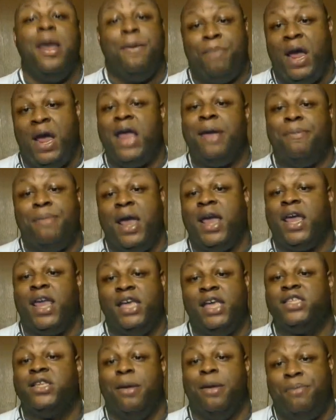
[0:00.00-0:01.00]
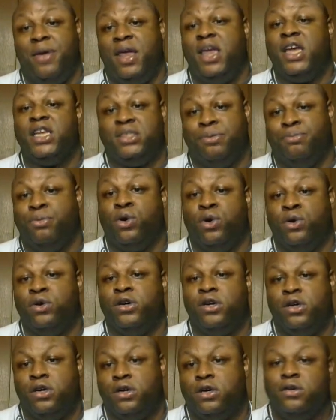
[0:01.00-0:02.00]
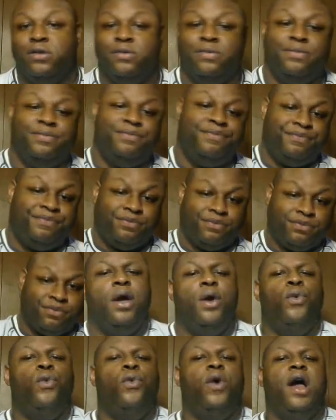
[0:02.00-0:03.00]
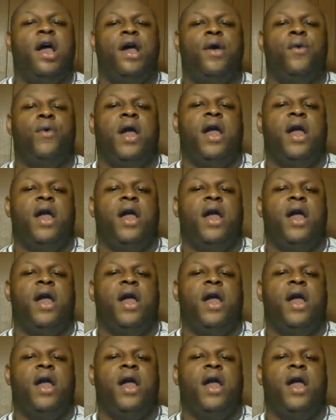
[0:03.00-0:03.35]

Payback is a bitch, Brooke. Wait.